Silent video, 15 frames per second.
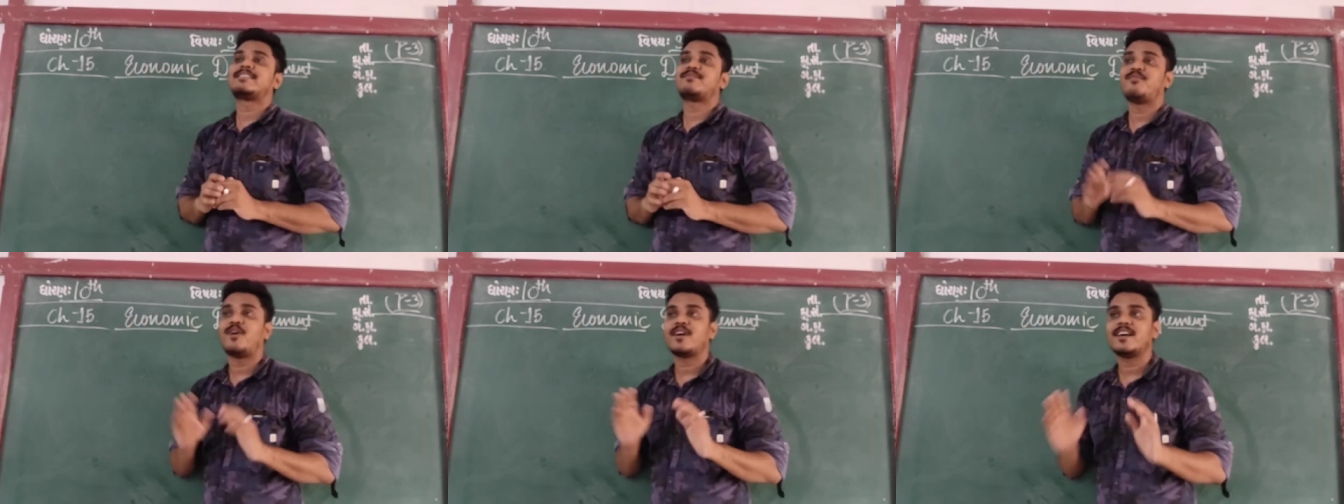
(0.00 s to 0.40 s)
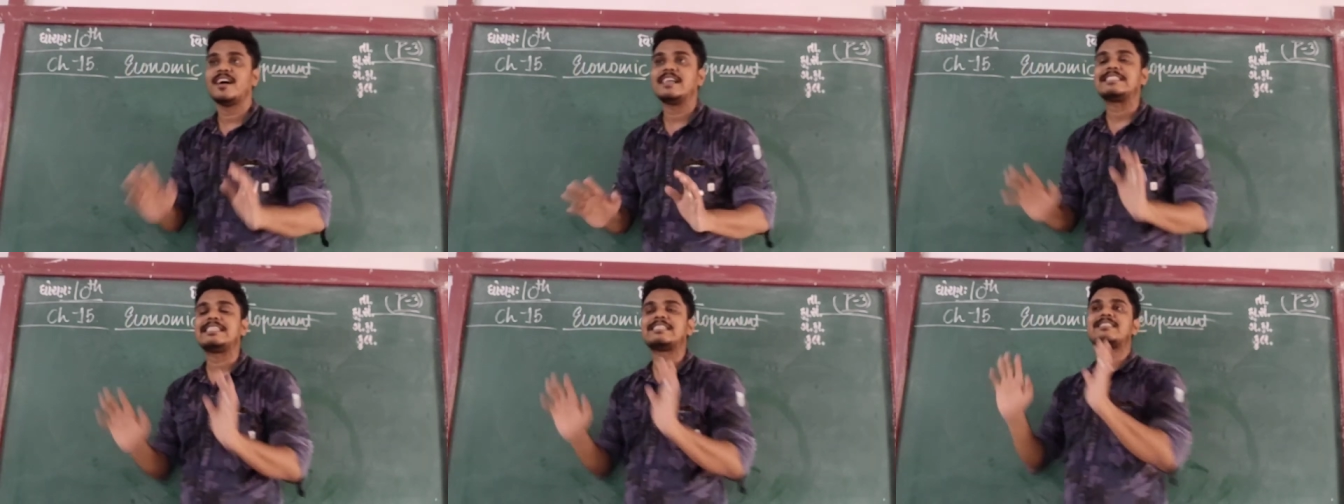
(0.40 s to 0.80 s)
it's for
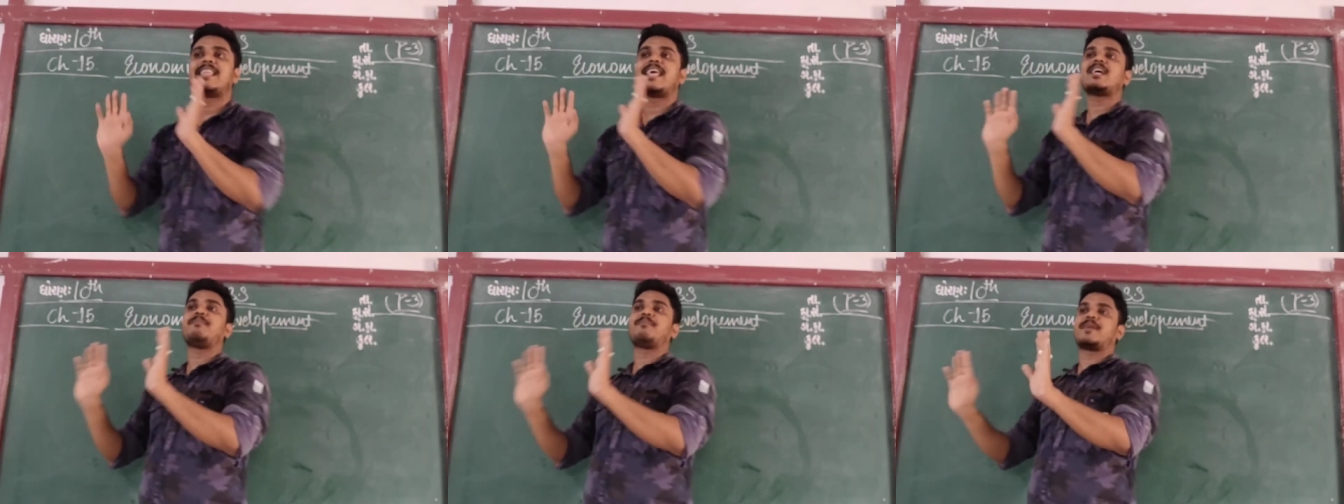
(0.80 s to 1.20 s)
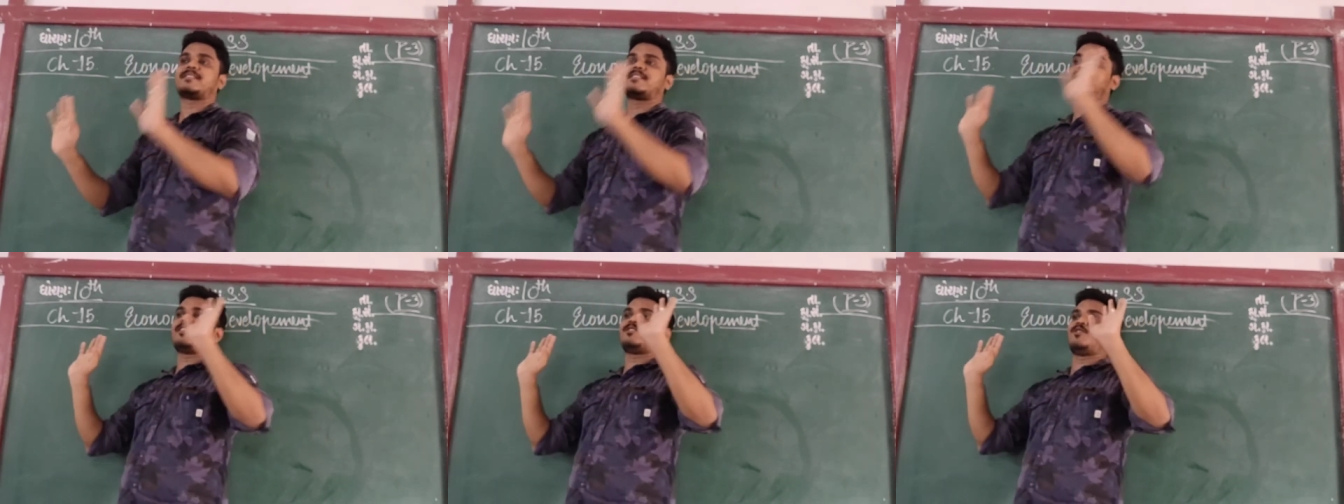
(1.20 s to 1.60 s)
us, it's like a
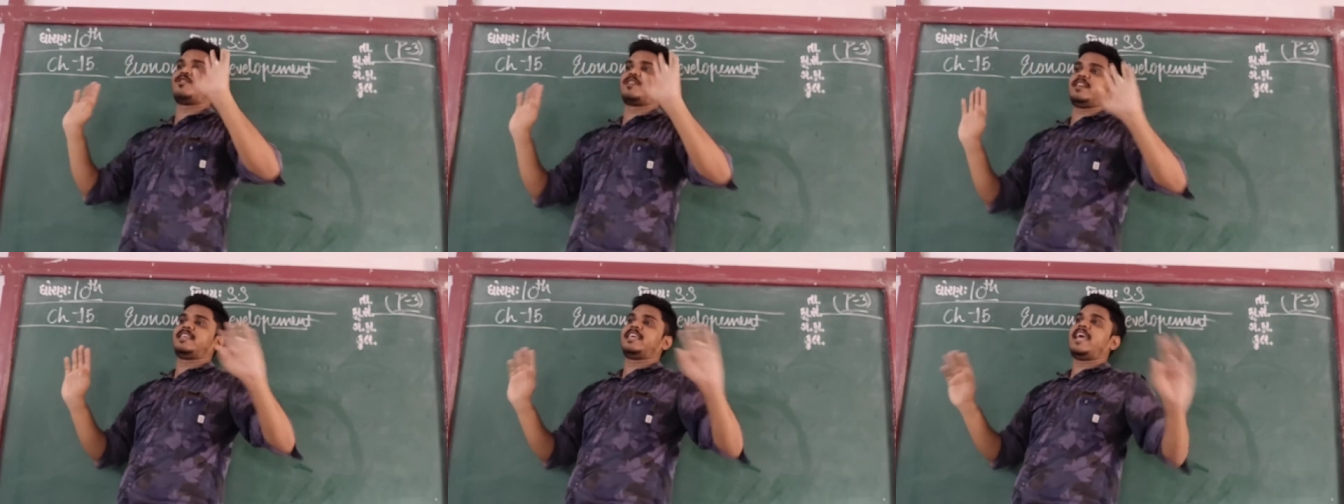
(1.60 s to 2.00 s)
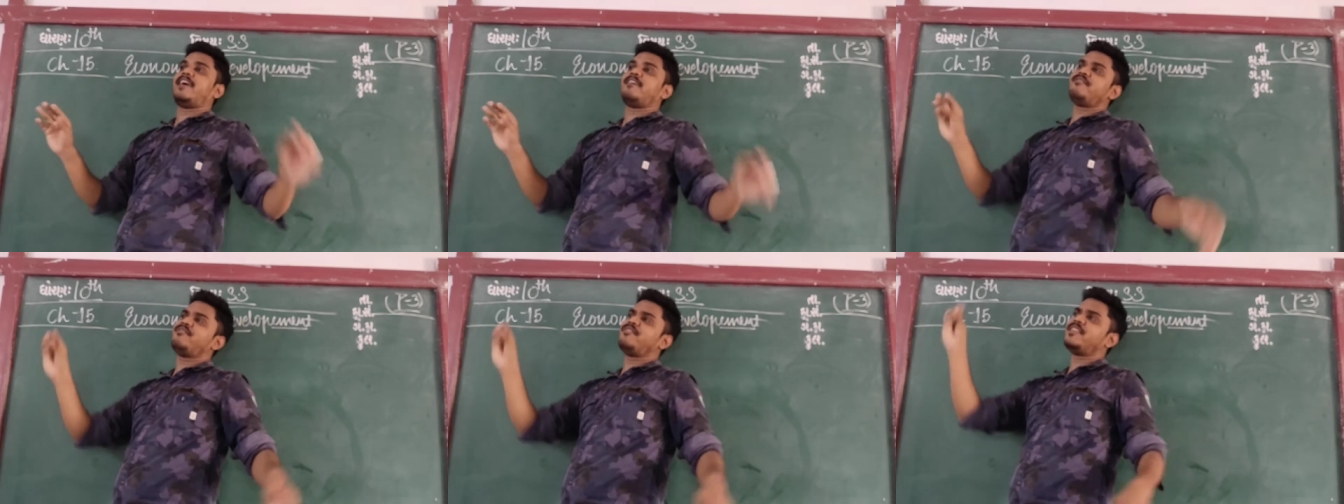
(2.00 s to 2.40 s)
prasad only.
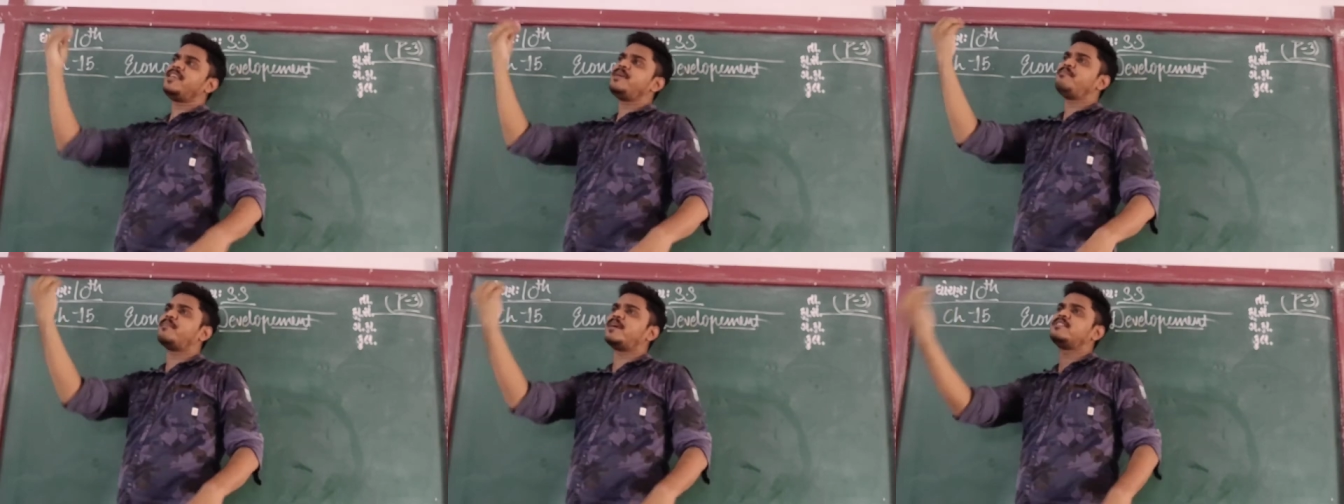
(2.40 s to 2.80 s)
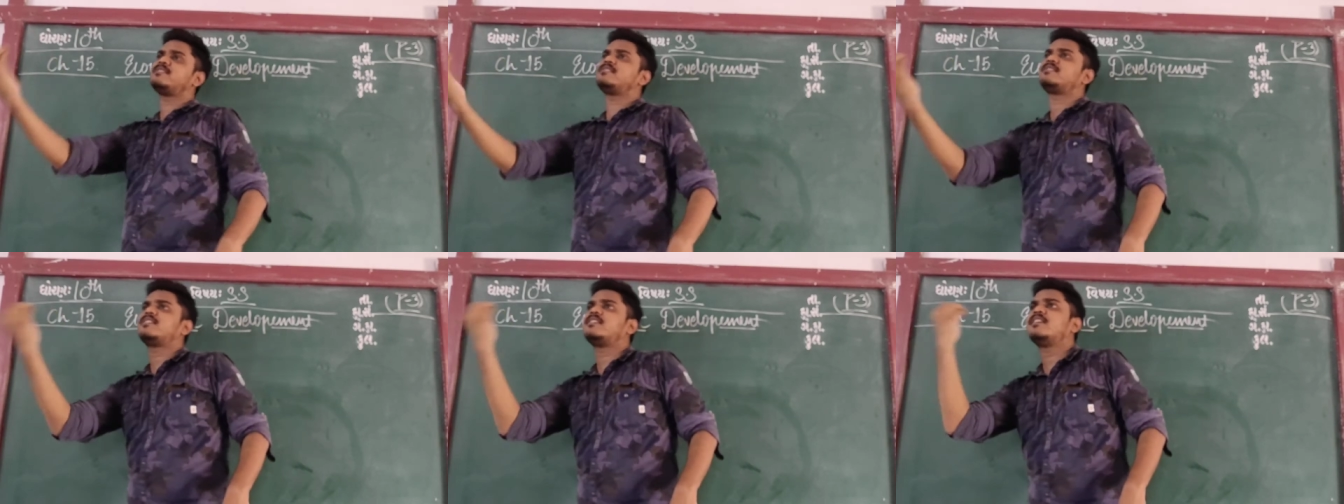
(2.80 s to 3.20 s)
Every
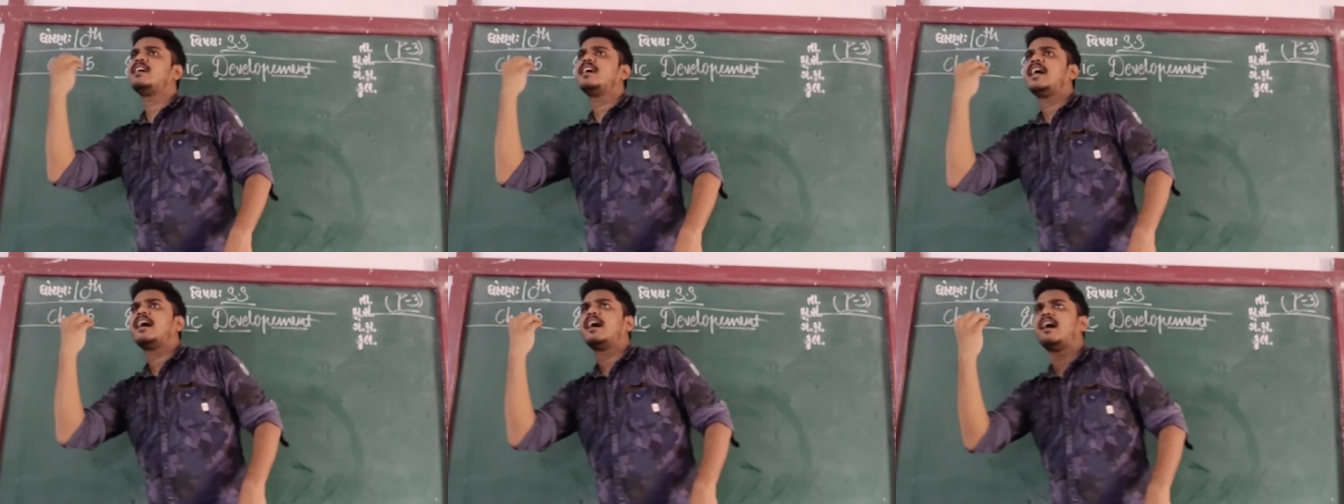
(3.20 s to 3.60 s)
month,